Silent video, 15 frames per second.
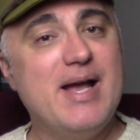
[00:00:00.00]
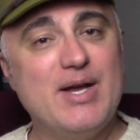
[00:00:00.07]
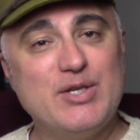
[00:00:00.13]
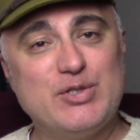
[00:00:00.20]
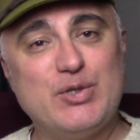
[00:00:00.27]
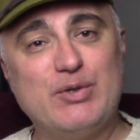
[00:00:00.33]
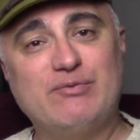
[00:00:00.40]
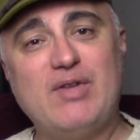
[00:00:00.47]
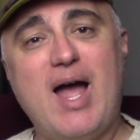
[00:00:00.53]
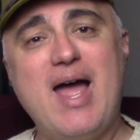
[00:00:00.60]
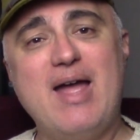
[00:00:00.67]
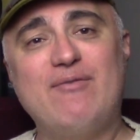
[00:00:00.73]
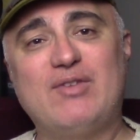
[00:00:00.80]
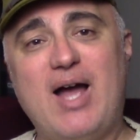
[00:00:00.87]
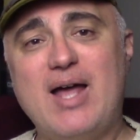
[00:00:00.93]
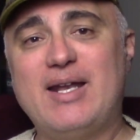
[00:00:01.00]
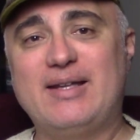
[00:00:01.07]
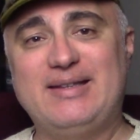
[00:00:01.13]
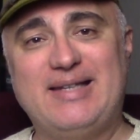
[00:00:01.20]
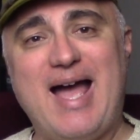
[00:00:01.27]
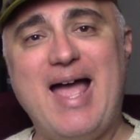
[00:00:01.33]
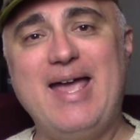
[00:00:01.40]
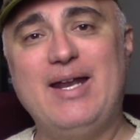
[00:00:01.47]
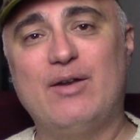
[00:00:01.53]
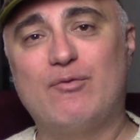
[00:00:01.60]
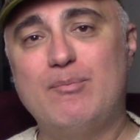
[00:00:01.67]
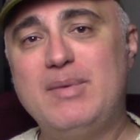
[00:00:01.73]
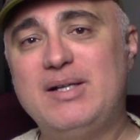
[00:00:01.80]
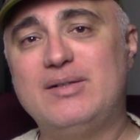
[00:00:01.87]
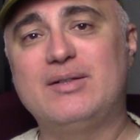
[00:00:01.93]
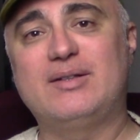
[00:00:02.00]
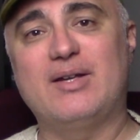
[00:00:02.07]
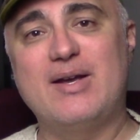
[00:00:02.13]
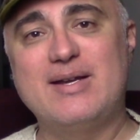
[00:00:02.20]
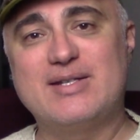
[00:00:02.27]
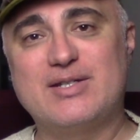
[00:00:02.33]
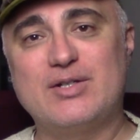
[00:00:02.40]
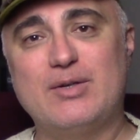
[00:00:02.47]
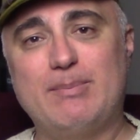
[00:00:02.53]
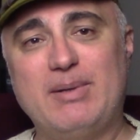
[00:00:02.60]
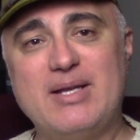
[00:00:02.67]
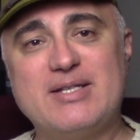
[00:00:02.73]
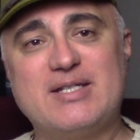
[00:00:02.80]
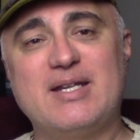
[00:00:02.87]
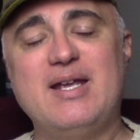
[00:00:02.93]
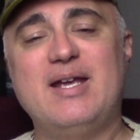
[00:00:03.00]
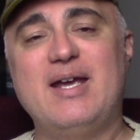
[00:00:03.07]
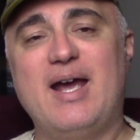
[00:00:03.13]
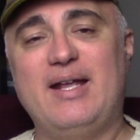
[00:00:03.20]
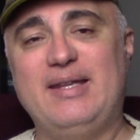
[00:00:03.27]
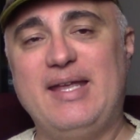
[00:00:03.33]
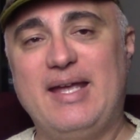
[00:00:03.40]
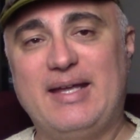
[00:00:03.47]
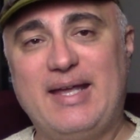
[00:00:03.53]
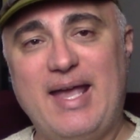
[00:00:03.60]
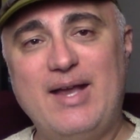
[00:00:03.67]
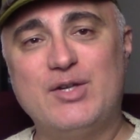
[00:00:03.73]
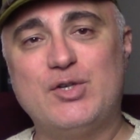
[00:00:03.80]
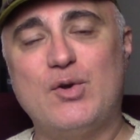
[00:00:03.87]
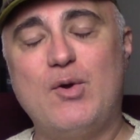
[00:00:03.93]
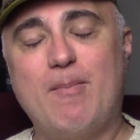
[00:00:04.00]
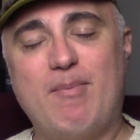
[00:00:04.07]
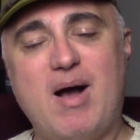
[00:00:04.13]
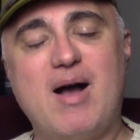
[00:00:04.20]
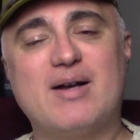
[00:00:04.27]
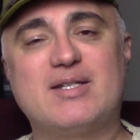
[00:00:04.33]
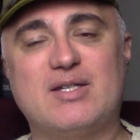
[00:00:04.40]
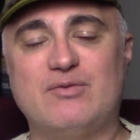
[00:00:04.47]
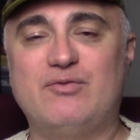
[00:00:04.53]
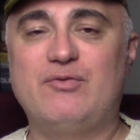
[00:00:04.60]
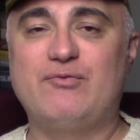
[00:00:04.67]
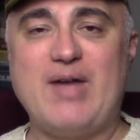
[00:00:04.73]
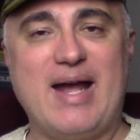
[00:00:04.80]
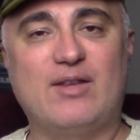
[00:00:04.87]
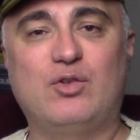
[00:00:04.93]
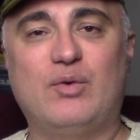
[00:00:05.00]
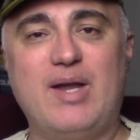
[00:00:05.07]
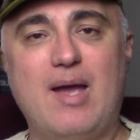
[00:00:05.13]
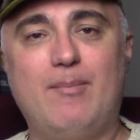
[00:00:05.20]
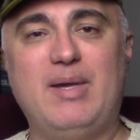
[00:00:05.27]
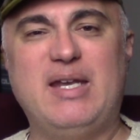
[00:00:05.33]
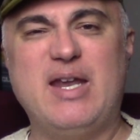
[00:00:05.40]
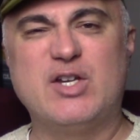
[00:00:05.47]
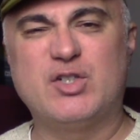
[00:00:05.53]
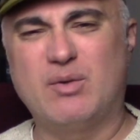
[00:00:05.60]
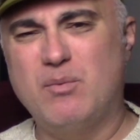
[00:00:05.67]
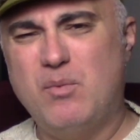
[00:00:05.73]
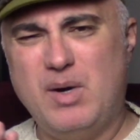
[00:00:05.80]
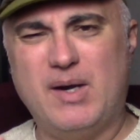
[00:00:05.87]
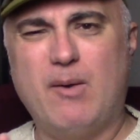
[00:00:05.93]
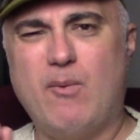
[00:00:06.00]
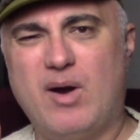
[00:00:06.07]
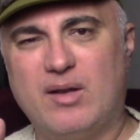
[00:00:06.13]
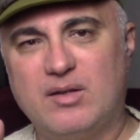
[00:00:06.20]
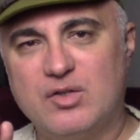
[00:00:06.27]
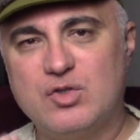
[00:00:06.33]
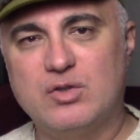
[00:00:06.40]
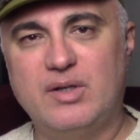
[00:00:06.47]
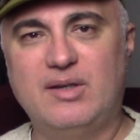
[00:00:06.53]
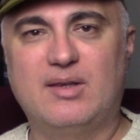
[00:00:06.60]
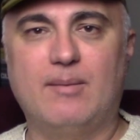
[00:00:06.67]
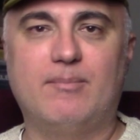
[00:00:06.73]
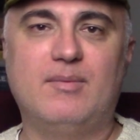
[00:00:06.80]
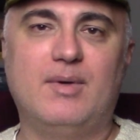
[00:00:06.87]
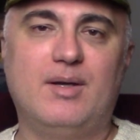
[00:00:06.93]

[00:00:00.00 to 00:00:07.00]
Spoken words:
survived on a diet of military surplus and the occasional box of factory ammunition when I wanted to treat them.